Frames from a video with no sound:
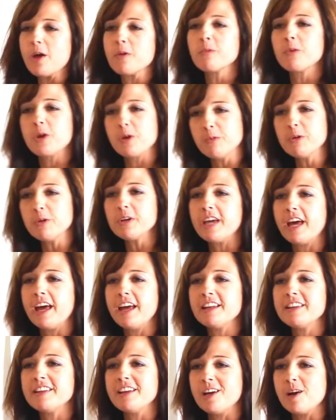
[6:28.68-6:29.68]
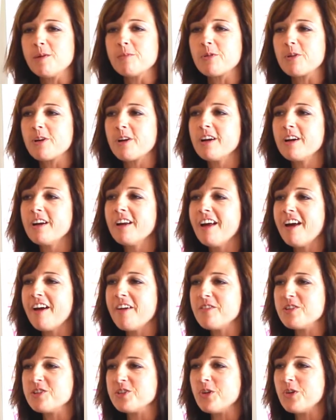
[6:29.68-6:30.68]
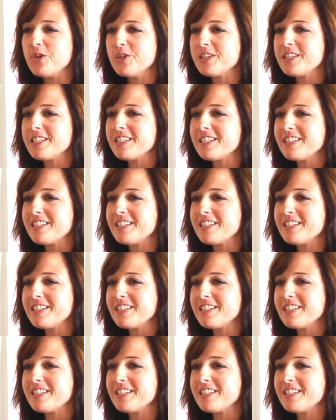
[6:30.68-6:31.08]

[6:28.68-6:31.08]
We will get the number of adults.